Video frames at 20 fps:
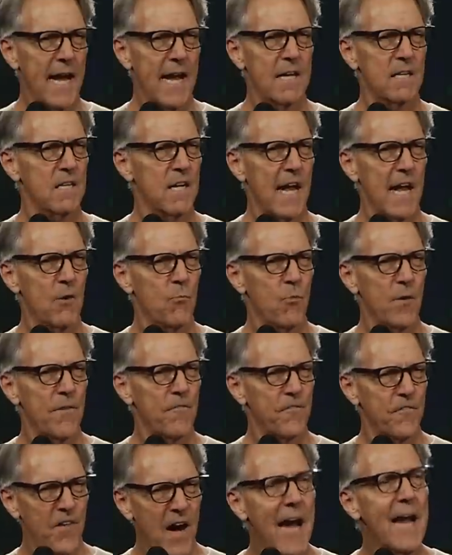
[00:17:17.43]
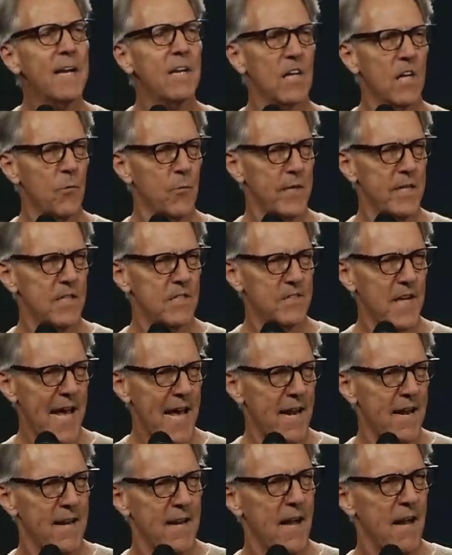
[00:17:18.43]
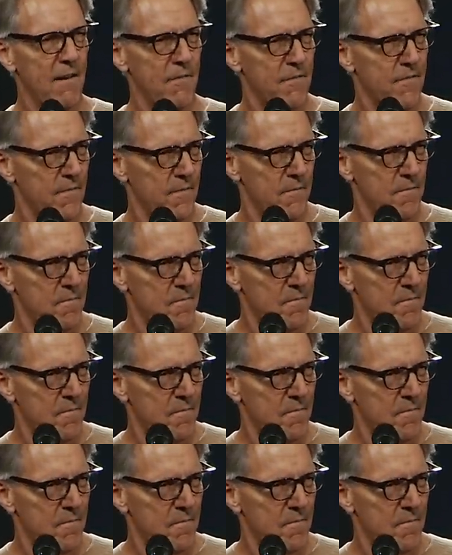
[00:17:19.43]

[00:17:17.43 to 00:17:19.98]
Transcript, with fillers: And, and we, finally, we just had enough.